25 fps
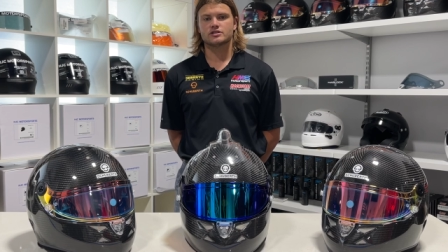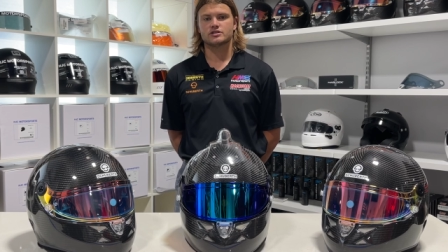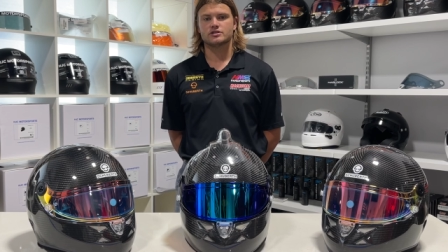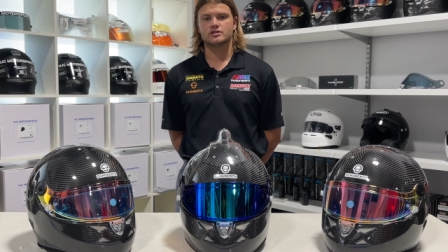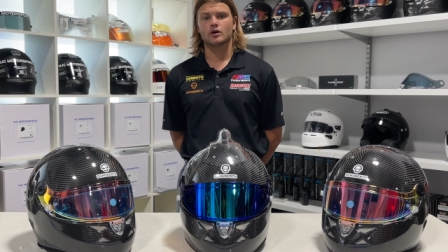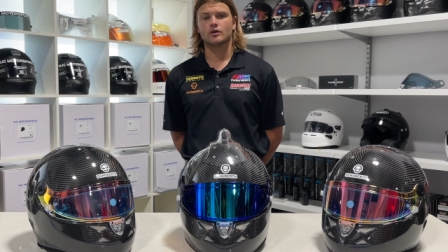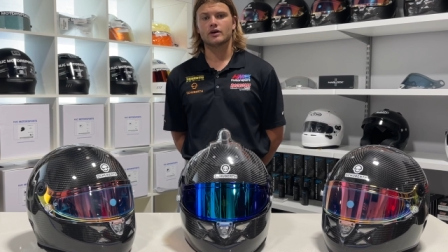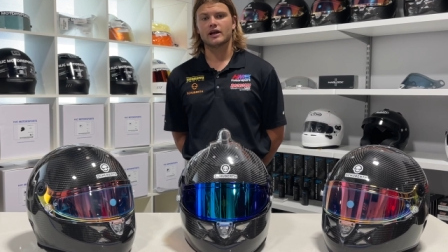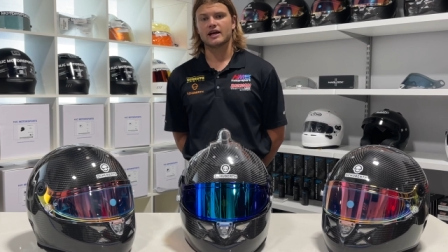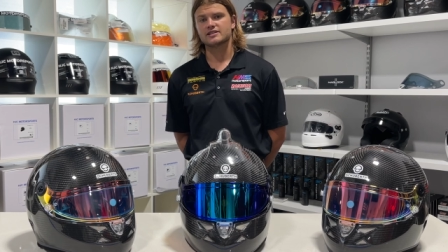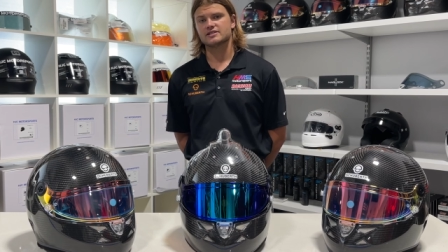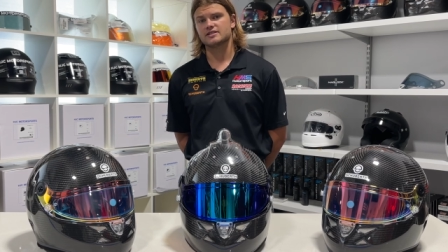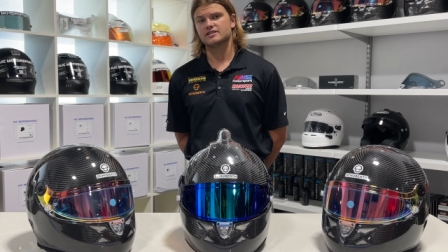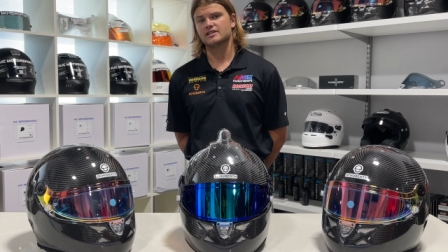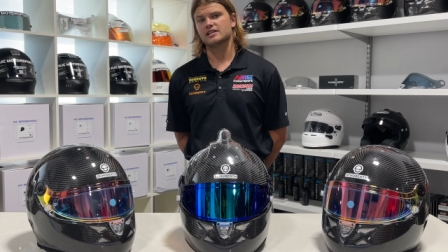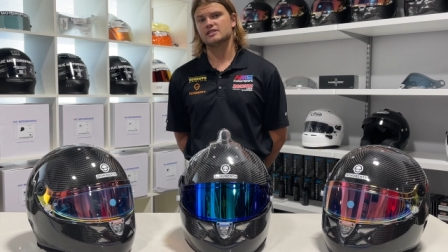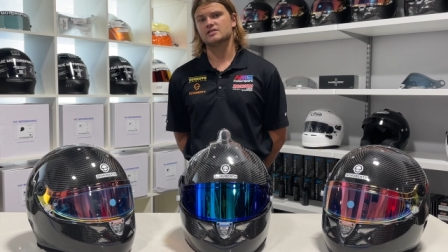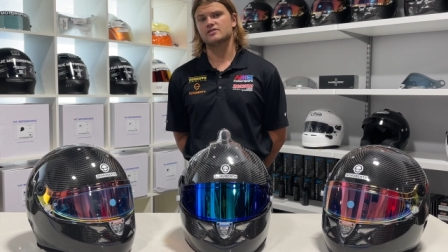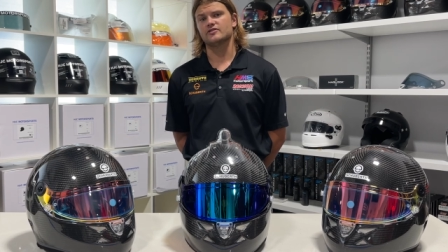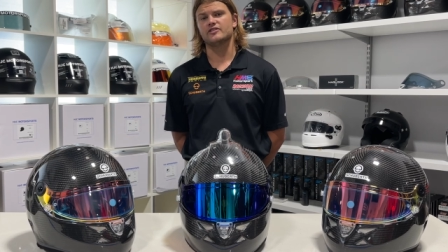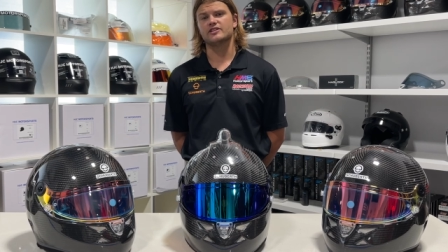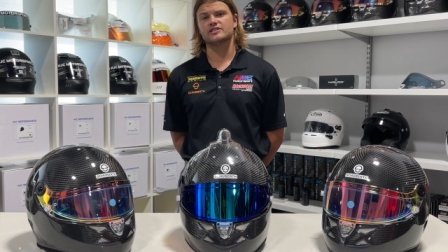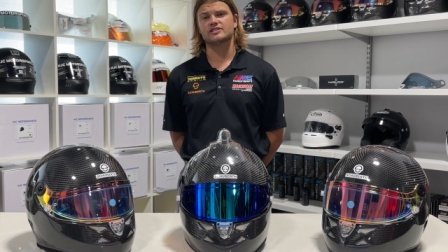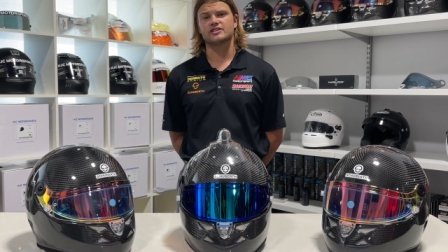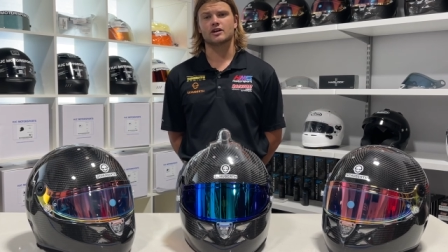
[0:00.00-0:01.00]
don't hesitate
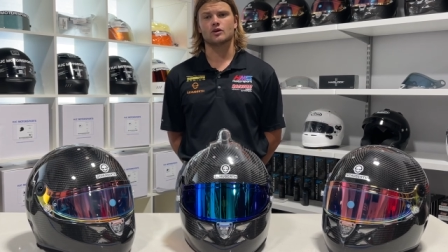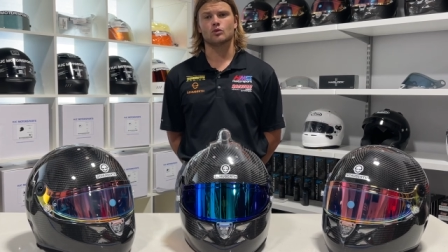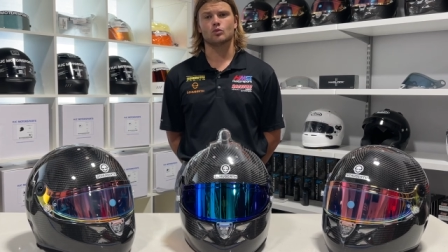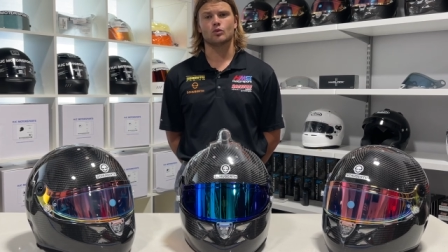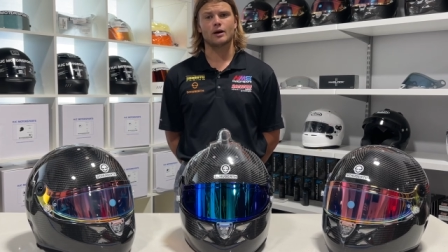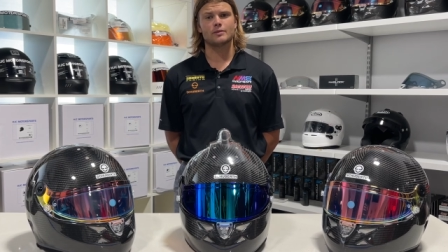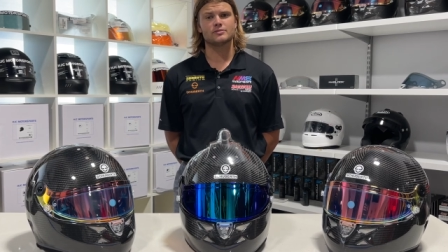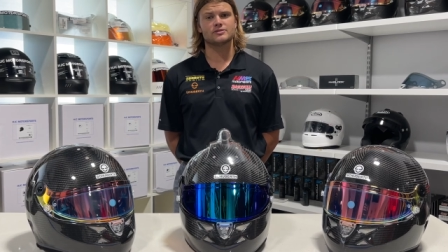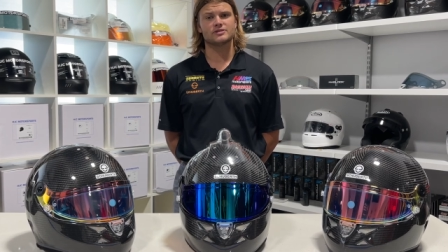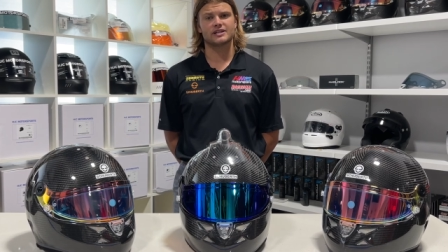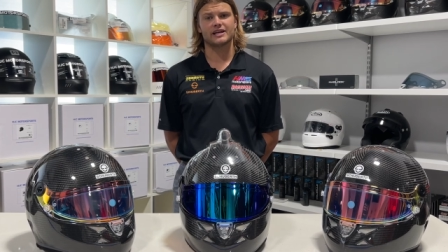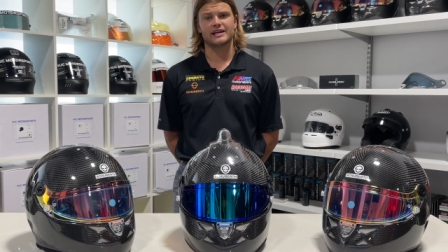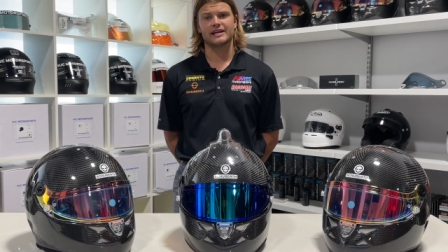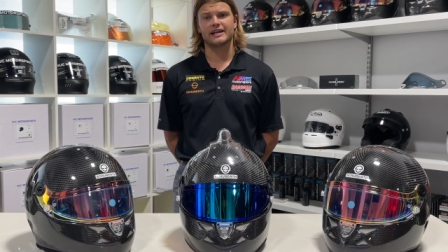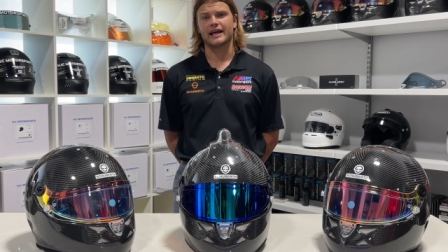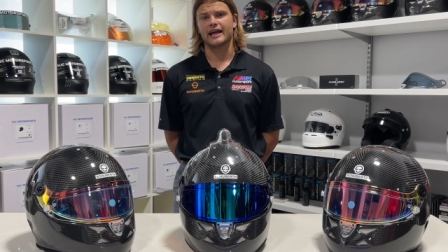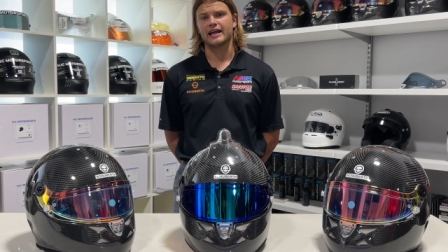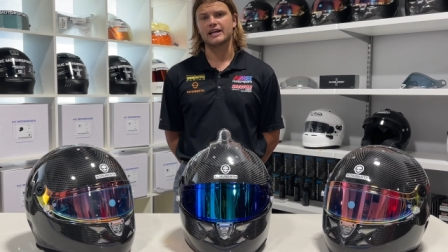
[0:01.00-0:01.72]
to visit our website,